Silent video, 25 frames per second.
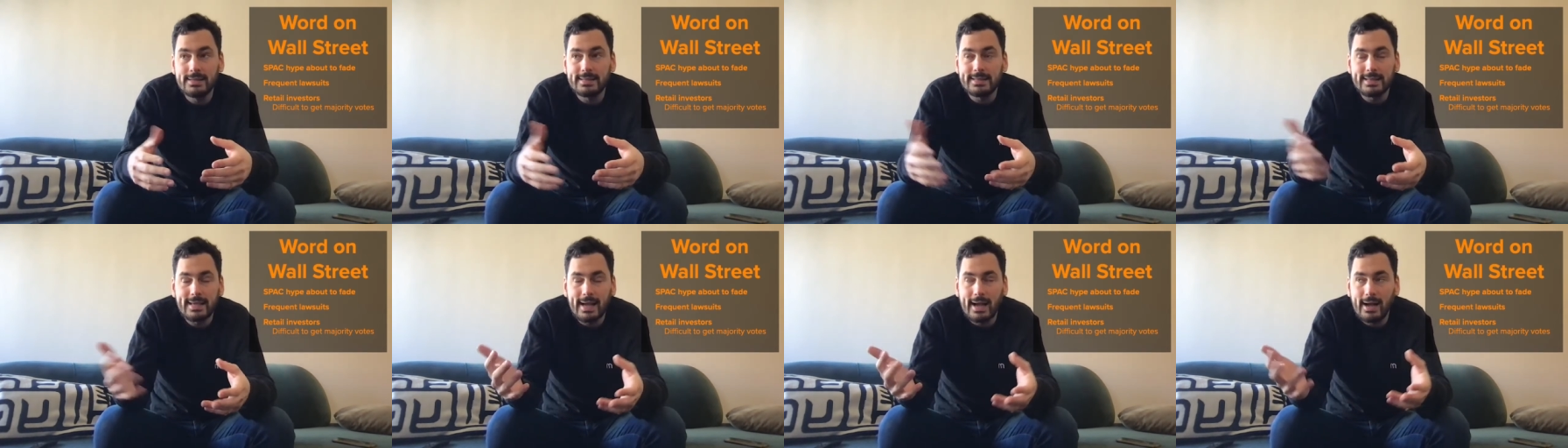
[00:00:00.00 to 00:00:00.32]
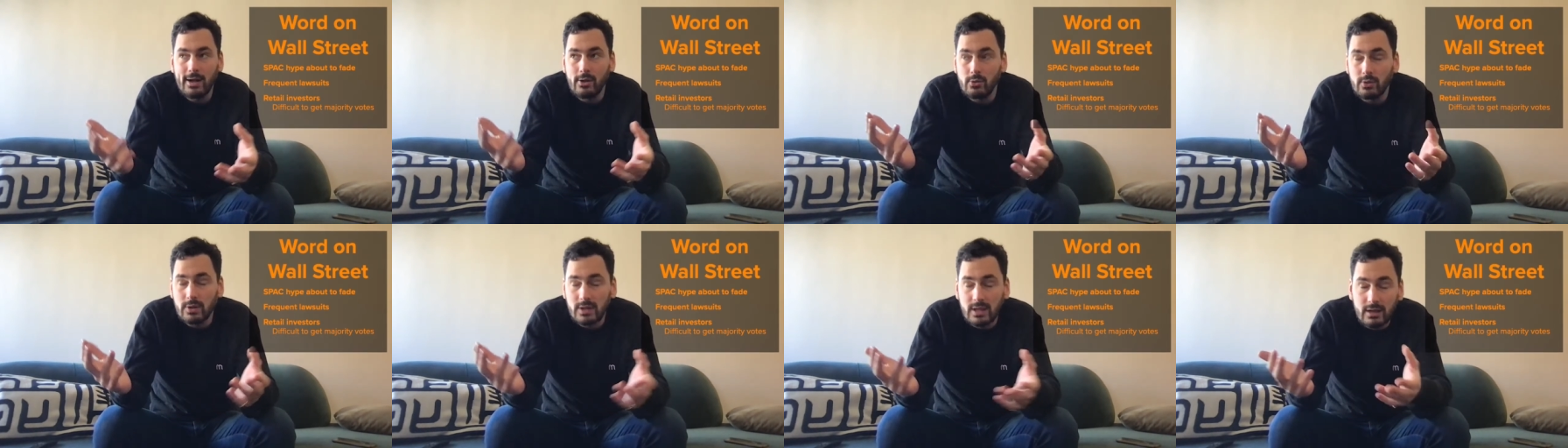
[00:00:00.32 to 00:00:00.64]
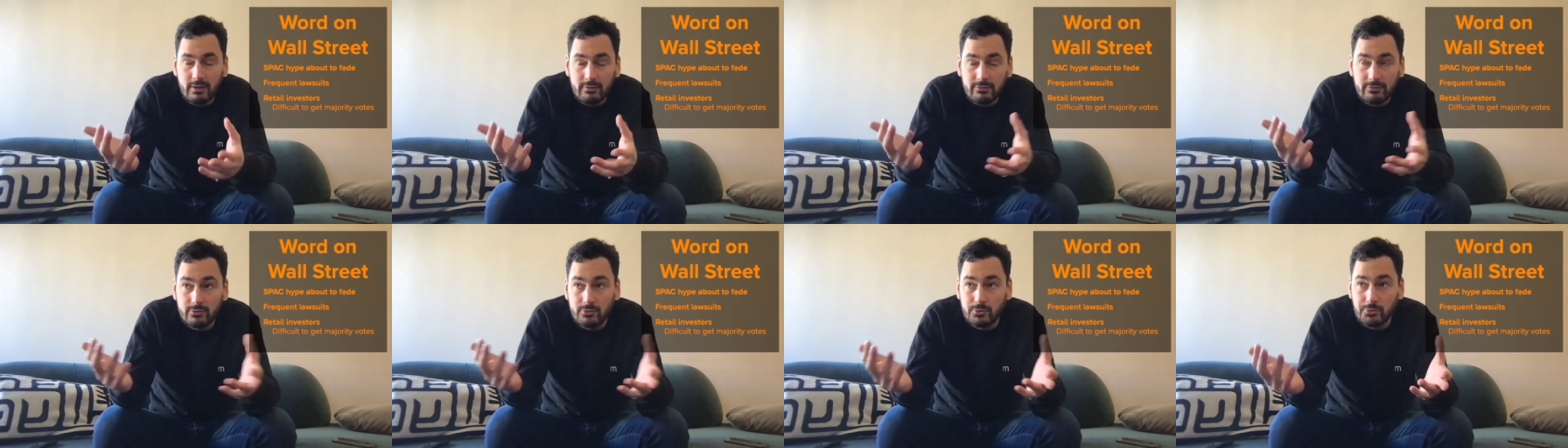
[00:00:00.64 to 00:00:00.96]
yeah, I only
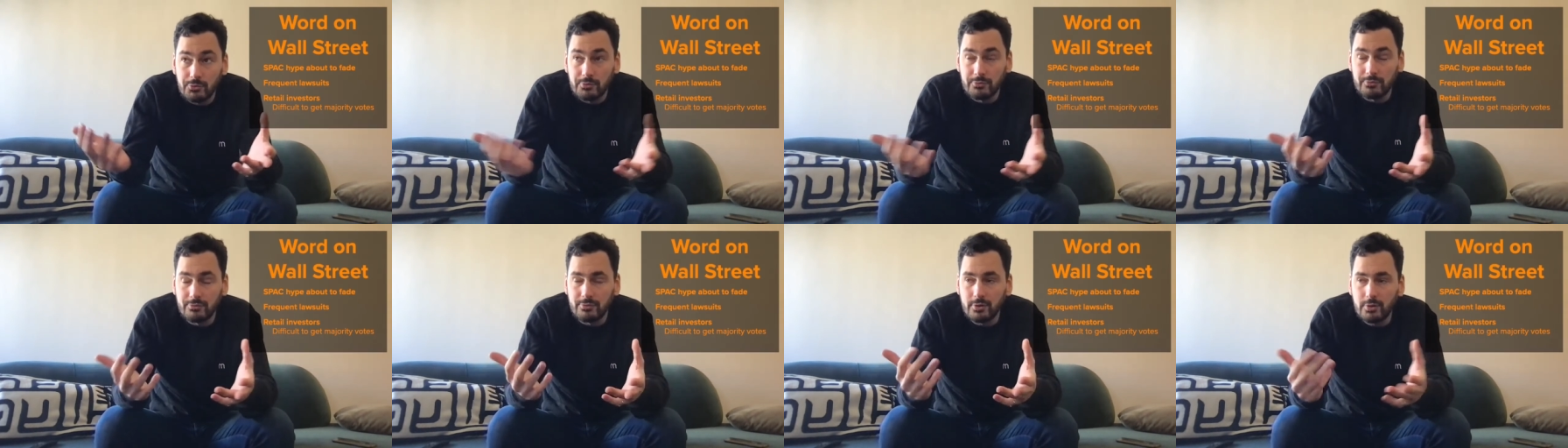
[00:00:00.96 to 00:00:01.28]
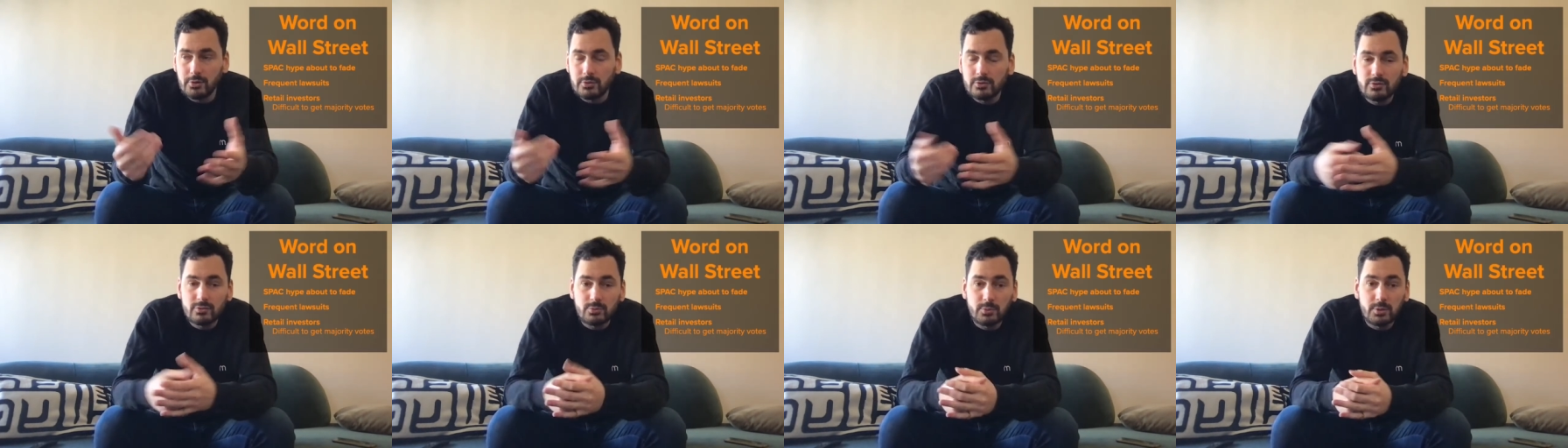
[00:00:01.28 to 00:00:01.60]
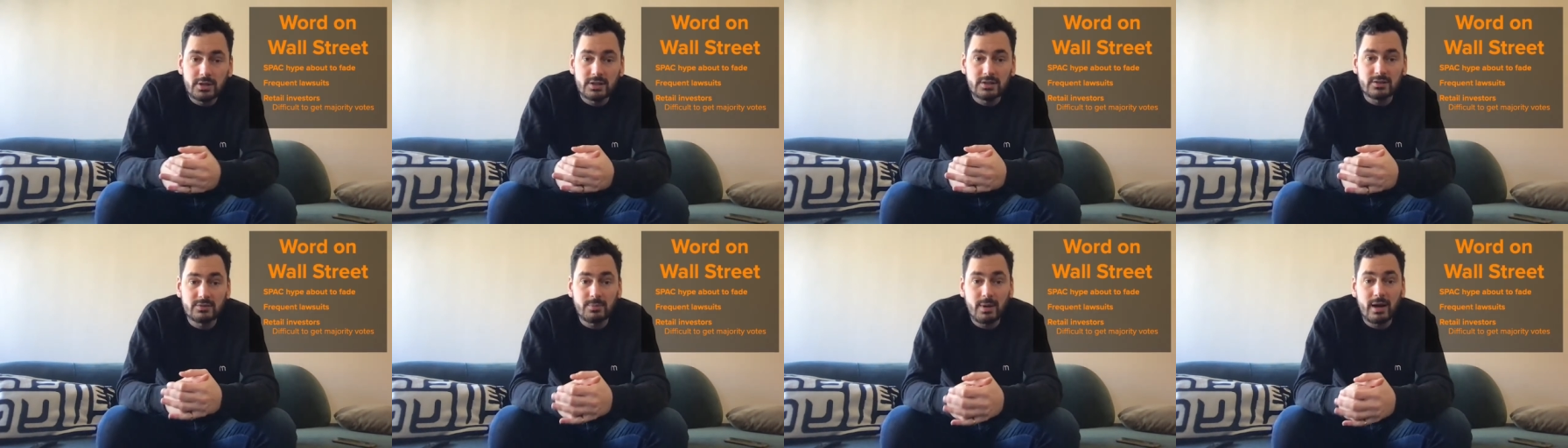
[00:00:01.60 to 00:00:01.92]
have 2 votes,
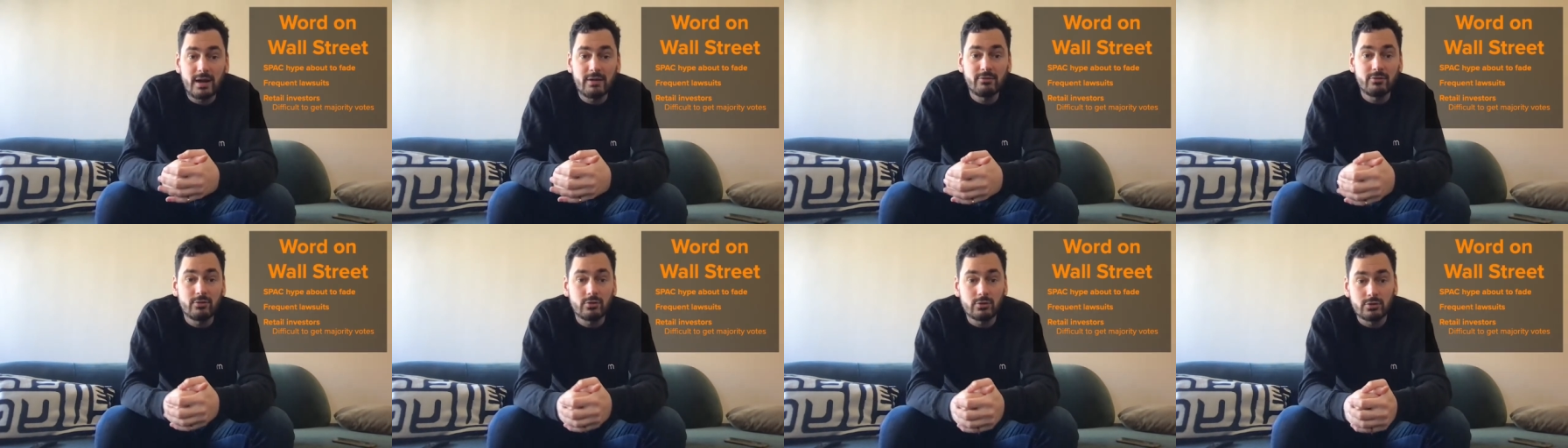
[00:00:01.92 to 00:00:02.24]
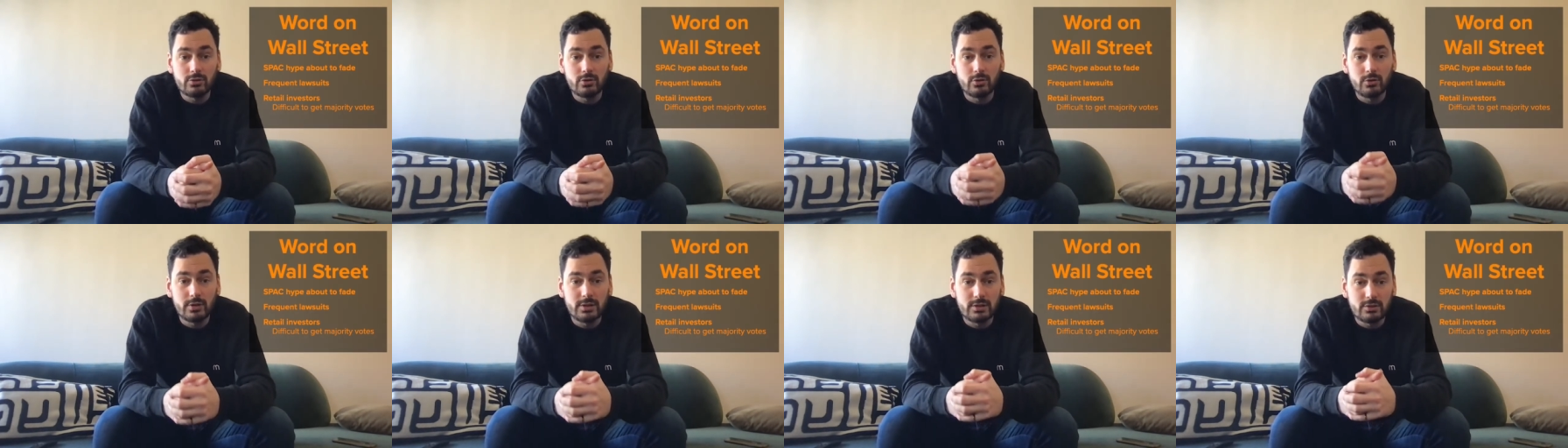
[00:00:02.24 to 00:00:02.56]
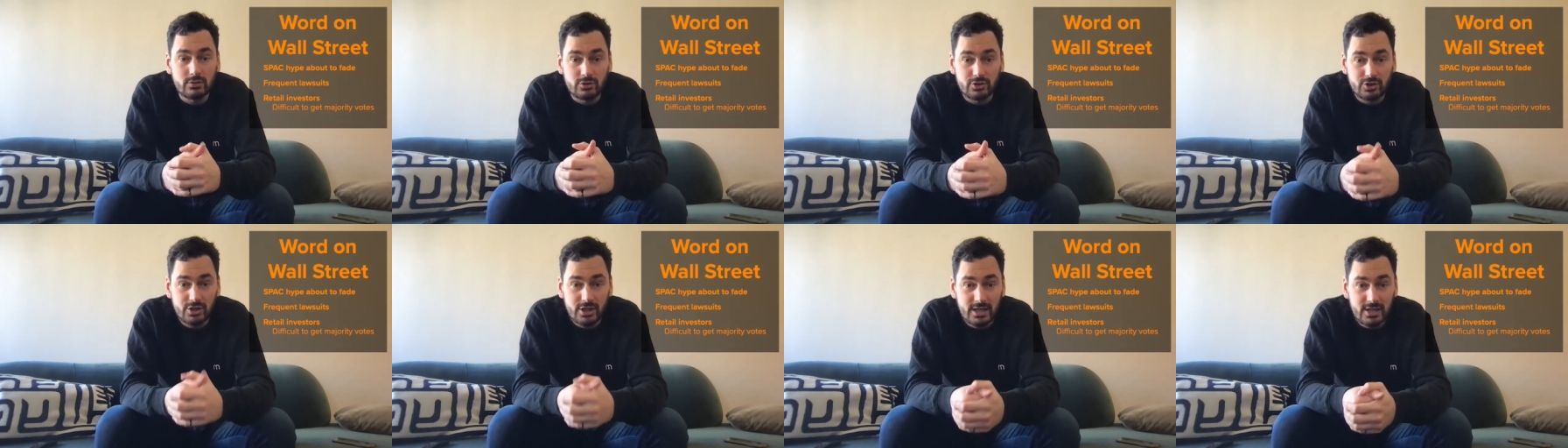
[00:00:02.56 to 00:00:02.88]
what is my vote going
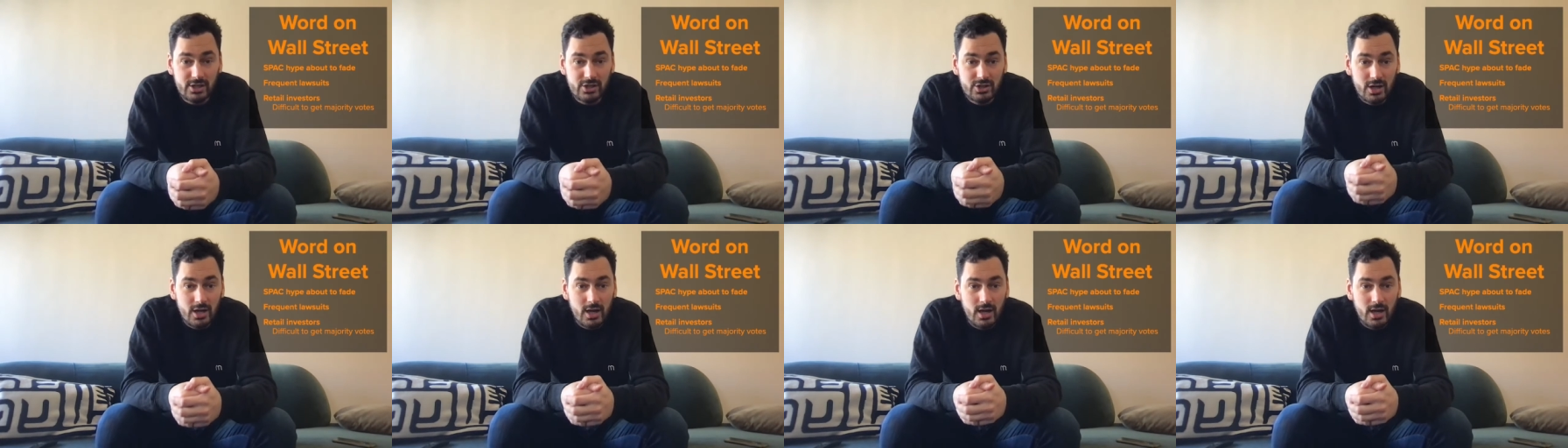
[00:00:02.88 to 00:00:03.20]
to change?